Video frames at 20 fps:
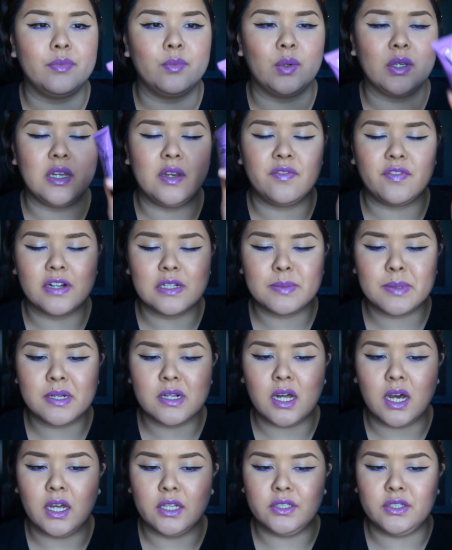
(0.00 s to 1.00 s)
When you first put
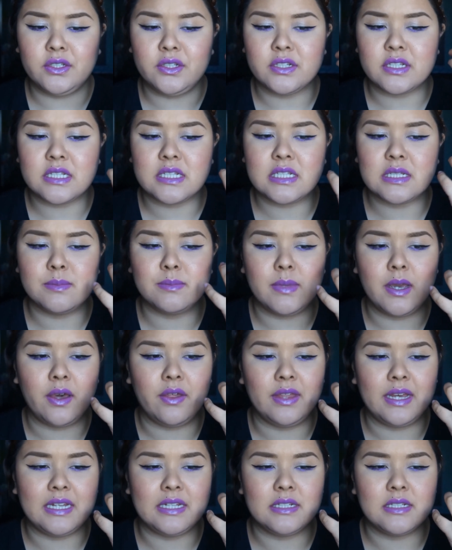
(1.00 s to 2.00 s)
it on, you could
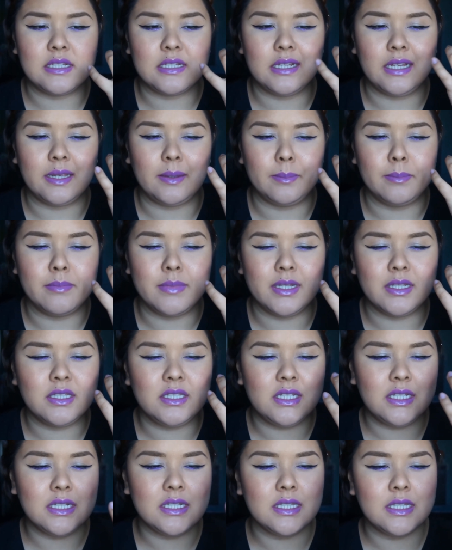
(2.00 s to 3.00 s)
smell that like
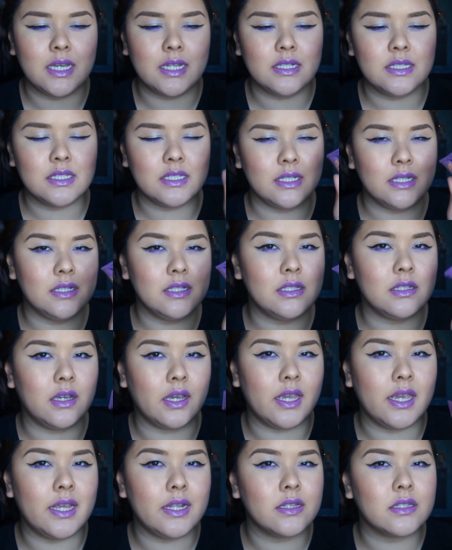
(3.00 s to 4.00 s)
minty scent,
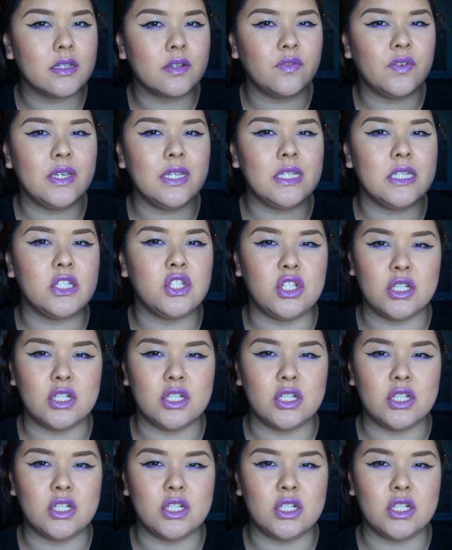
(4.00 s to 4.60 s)
a hint of it.